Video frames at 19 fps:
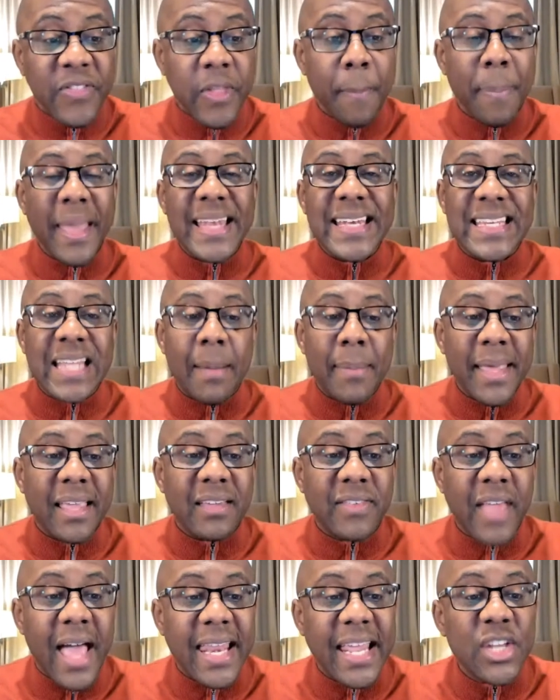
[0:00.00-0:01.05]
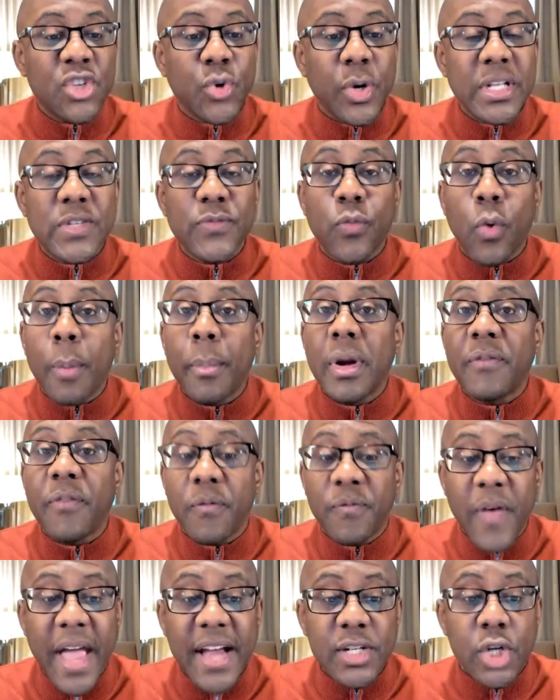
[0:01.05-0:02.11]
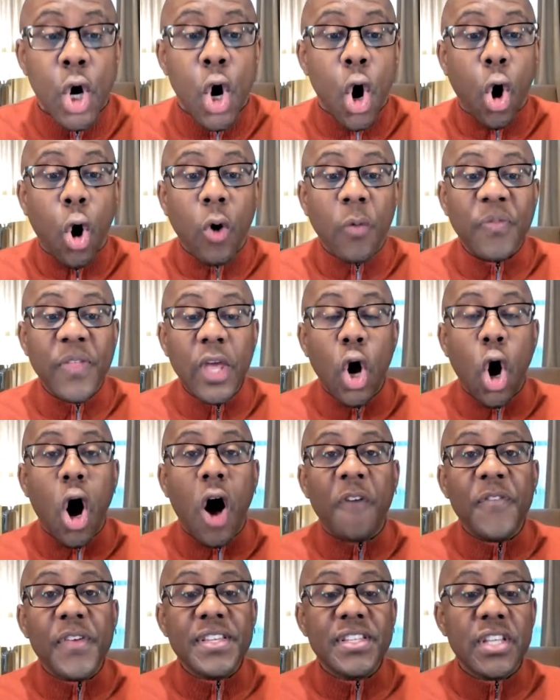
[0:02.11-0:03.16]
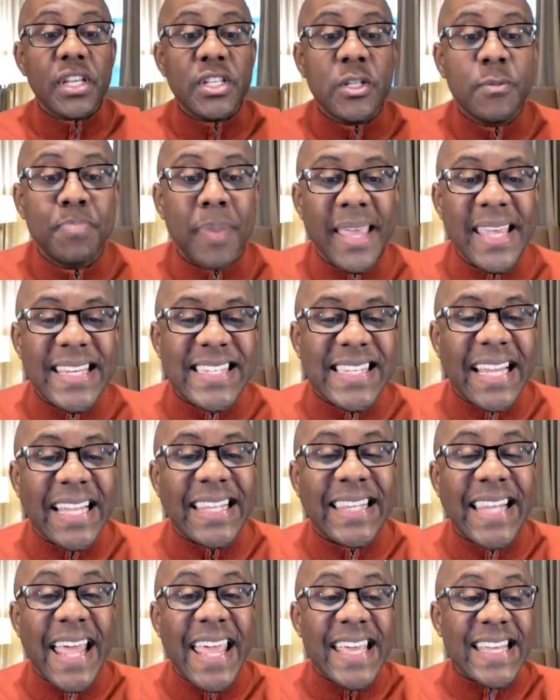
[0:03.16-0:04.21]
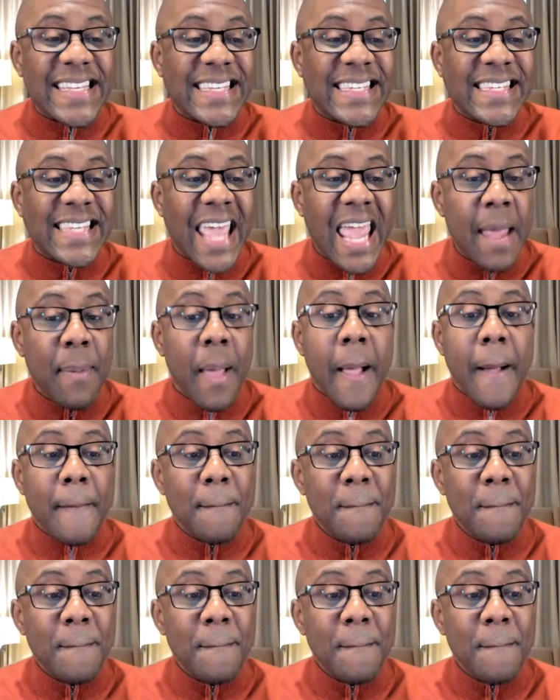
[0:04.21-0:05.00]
The pandemic has had a transformative effect on the office space landscape.